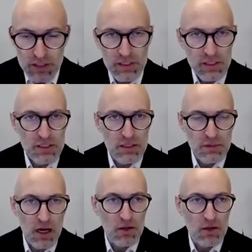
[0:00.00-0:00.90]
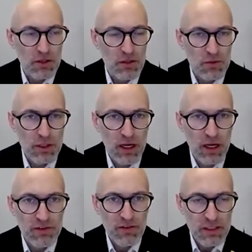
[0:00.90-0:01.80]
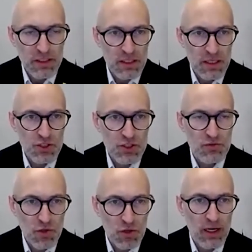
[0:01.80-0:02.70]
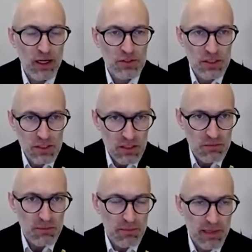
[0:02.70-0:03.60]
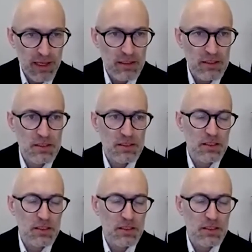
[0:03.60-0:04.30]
a system now. We have a vaccination rollout system in place. So